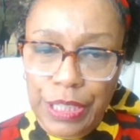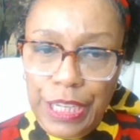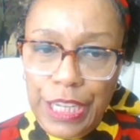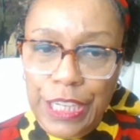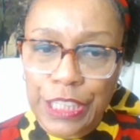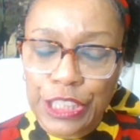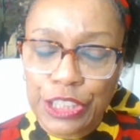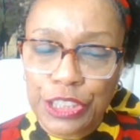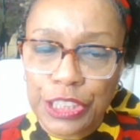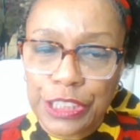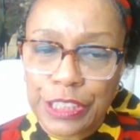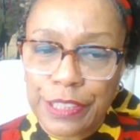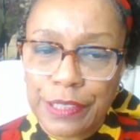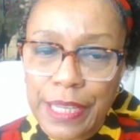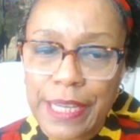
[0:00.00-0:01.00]
And
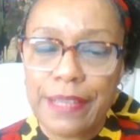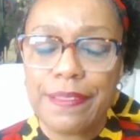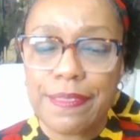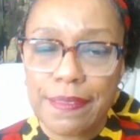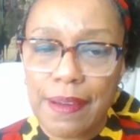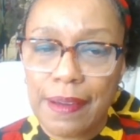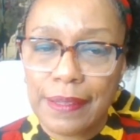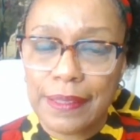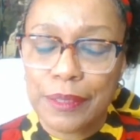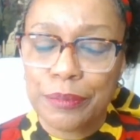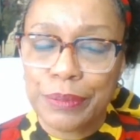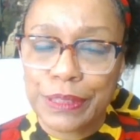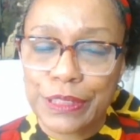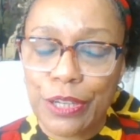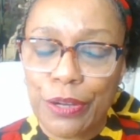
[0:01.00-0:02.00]
then they thought it
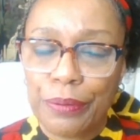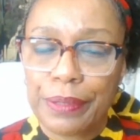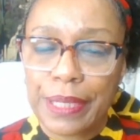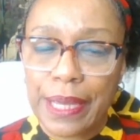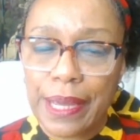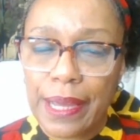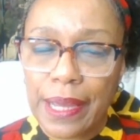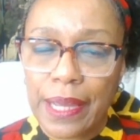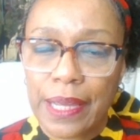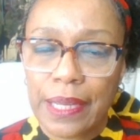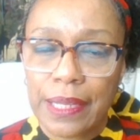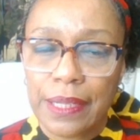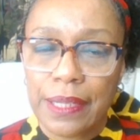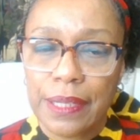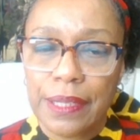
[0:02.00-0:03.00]
was
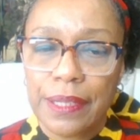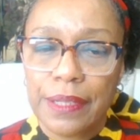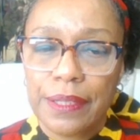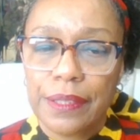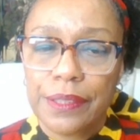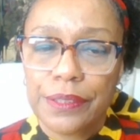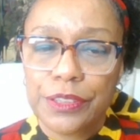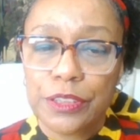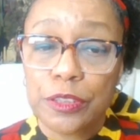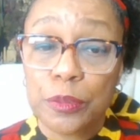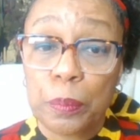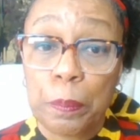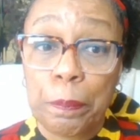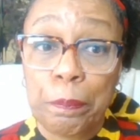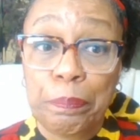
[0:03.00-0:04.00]
okay
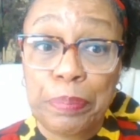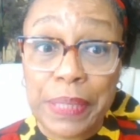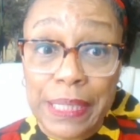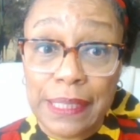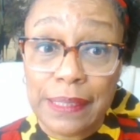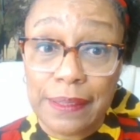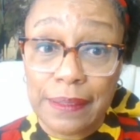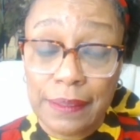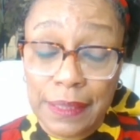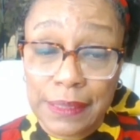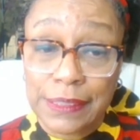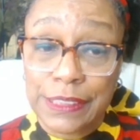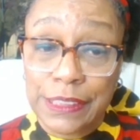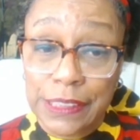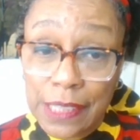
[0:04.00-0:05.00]
to beat
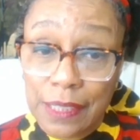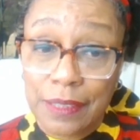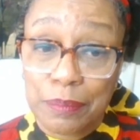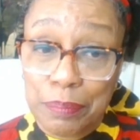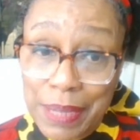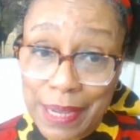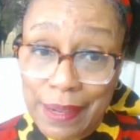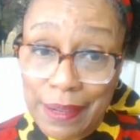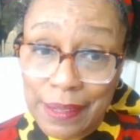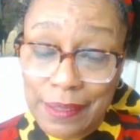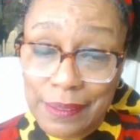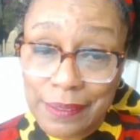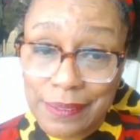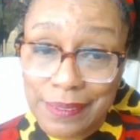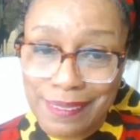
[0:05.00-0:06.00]
this young man
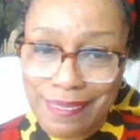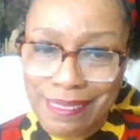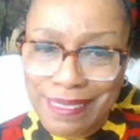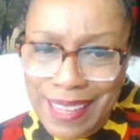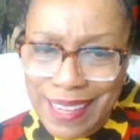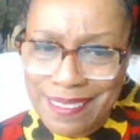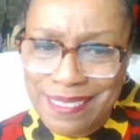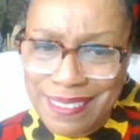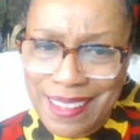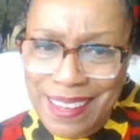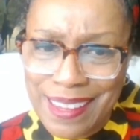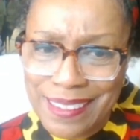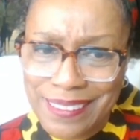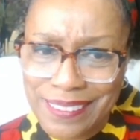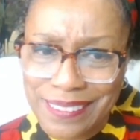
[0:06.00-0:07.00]
like
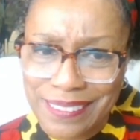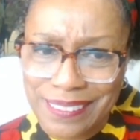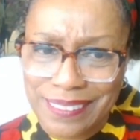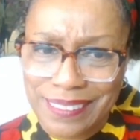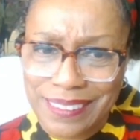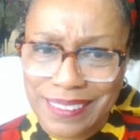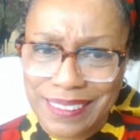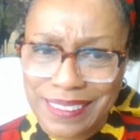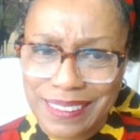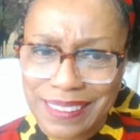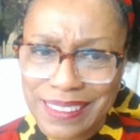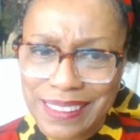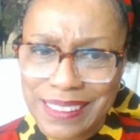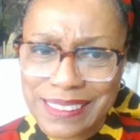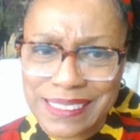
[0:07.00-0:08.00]
that.
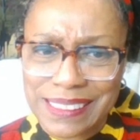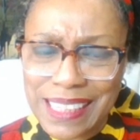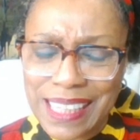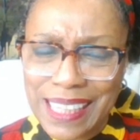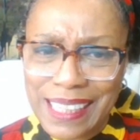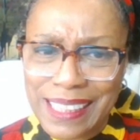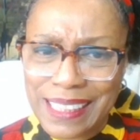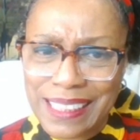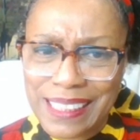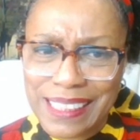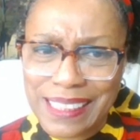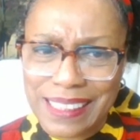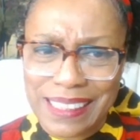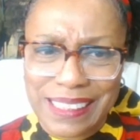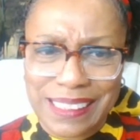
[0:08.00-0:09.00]
It's like
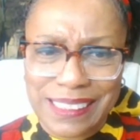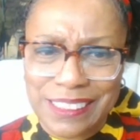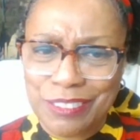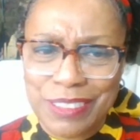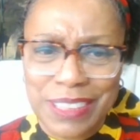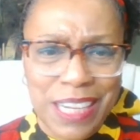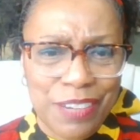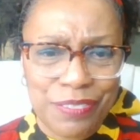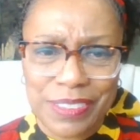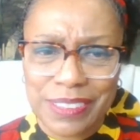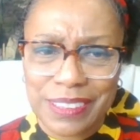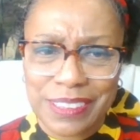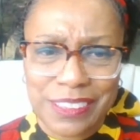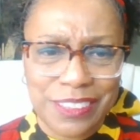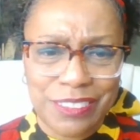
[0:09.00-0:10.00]
you
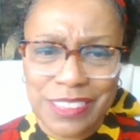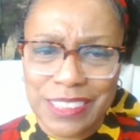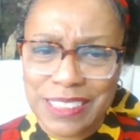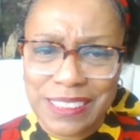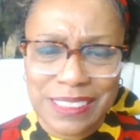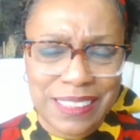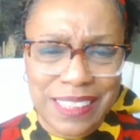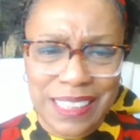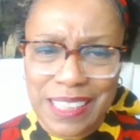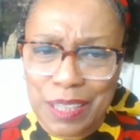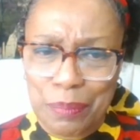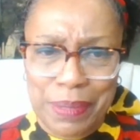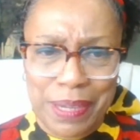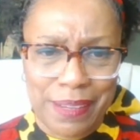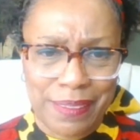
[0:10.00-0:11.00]
didn't think
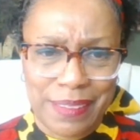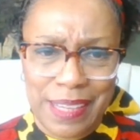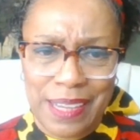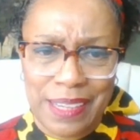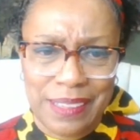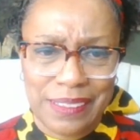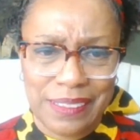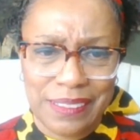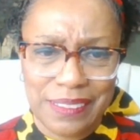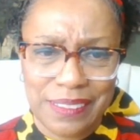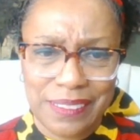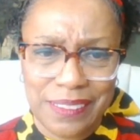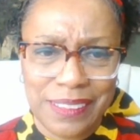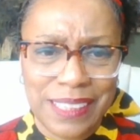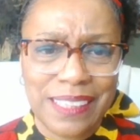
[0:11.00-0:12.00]
about that.
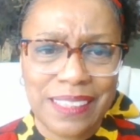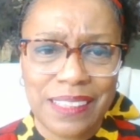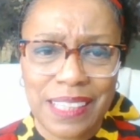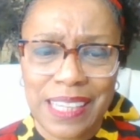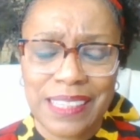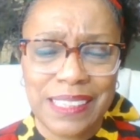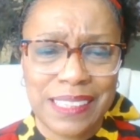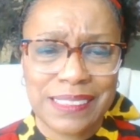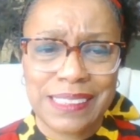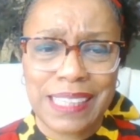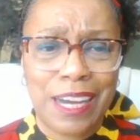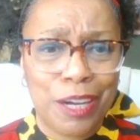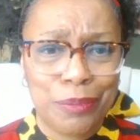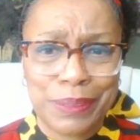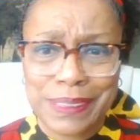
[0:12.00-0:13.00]
You didn't let, as I
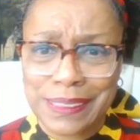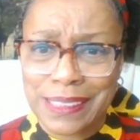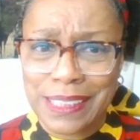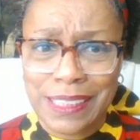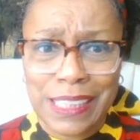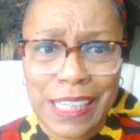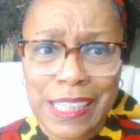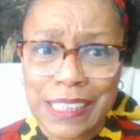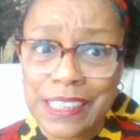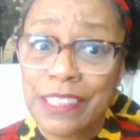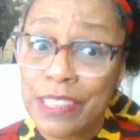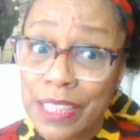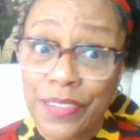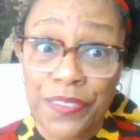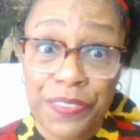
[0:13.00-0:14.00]
always say,
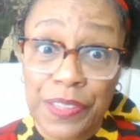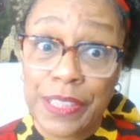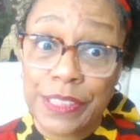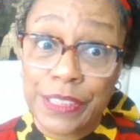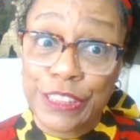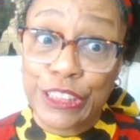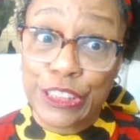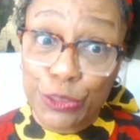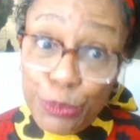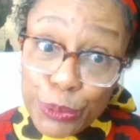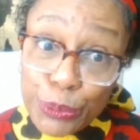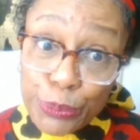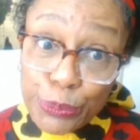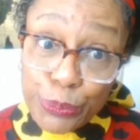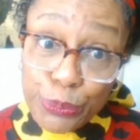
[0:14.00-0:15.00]
you didn't think this
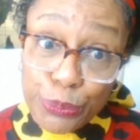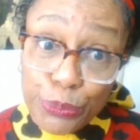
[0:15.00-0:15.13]
through.